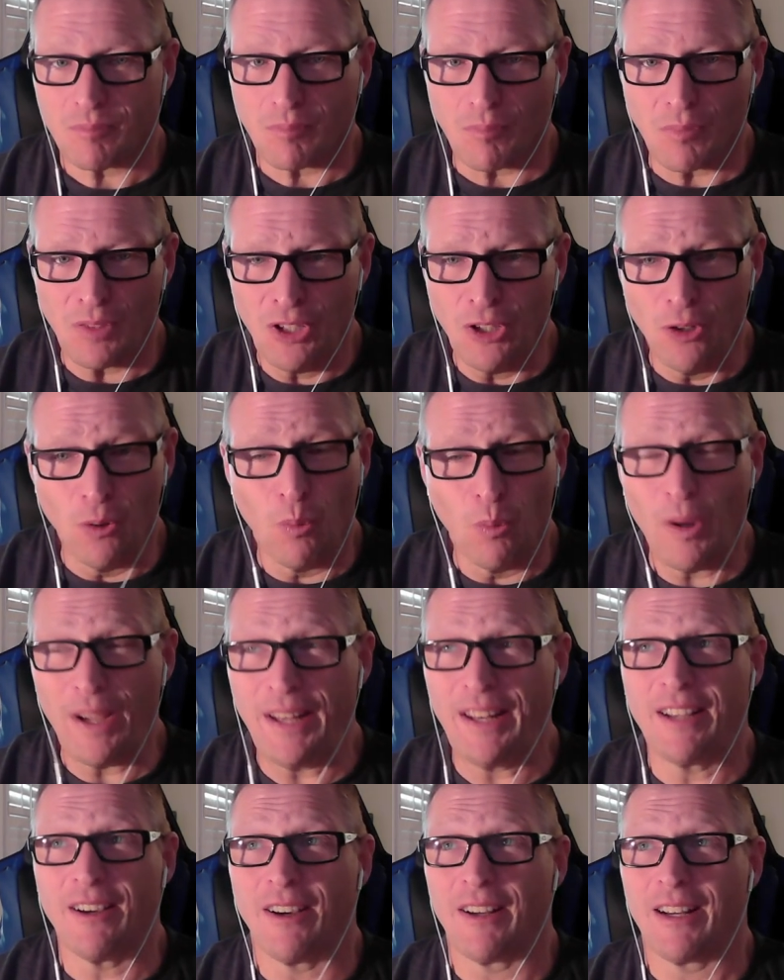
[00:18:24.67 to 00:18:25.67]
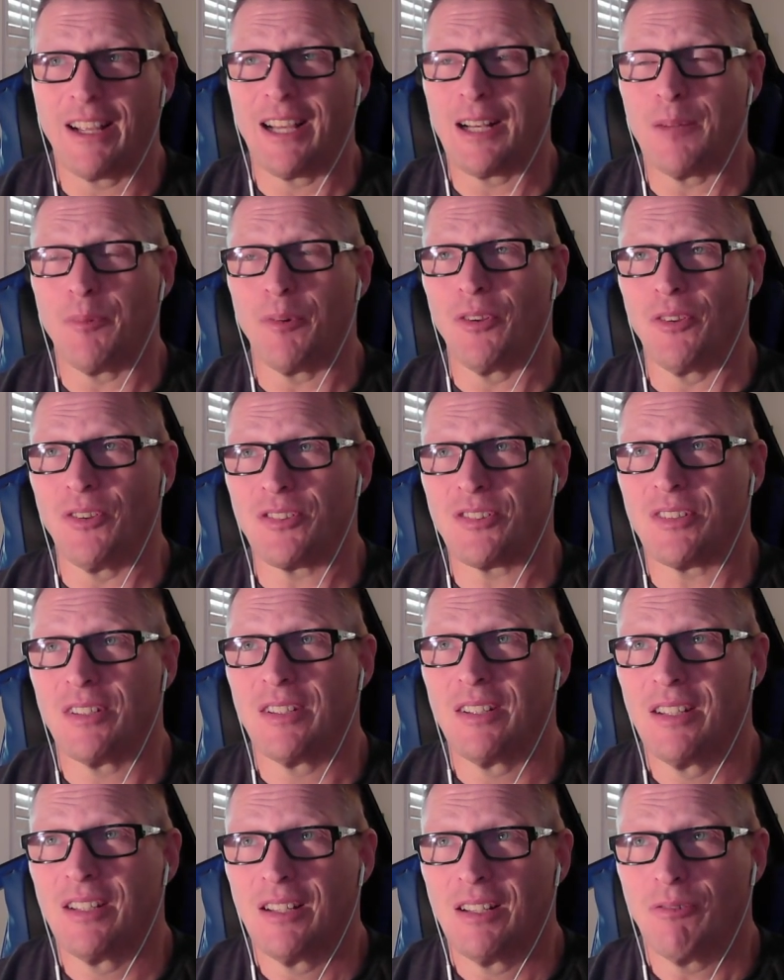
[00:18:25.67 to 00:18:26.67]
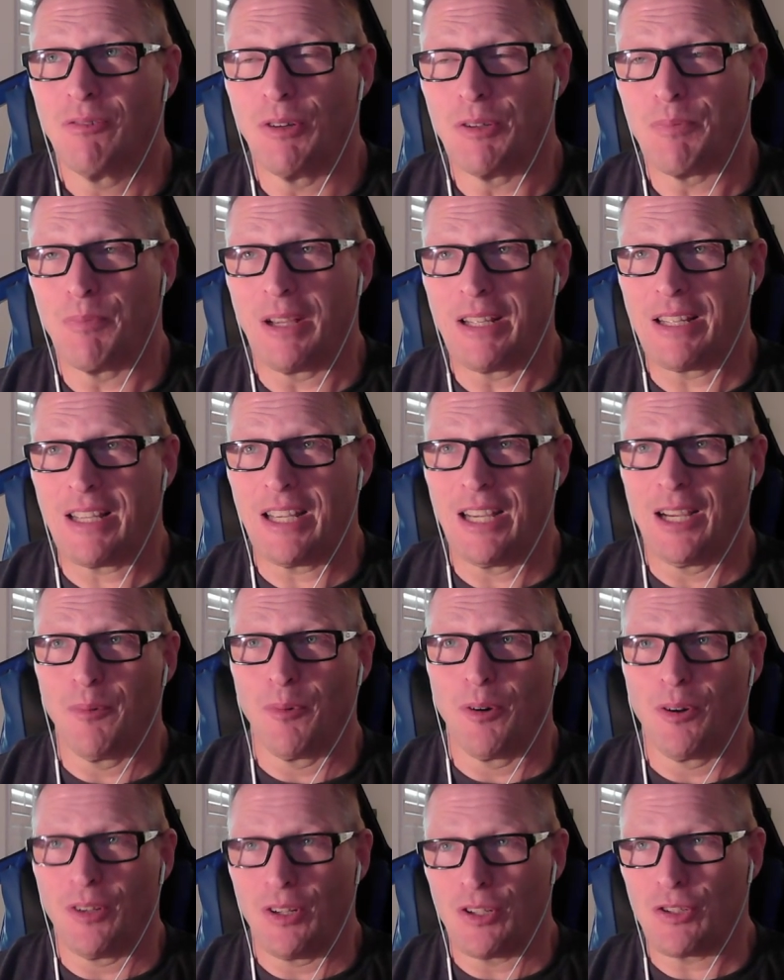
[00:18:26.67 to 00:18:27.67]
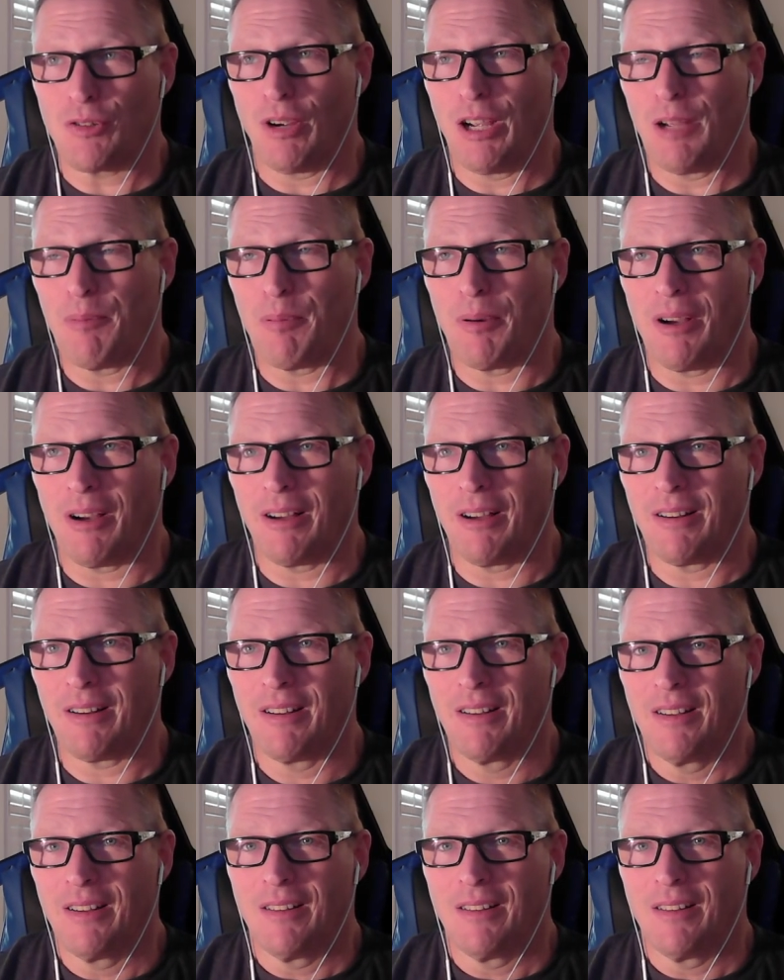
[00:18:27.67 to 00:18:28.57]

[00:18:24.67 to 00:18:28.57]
you know, waiting on animals with my camera on a tripod,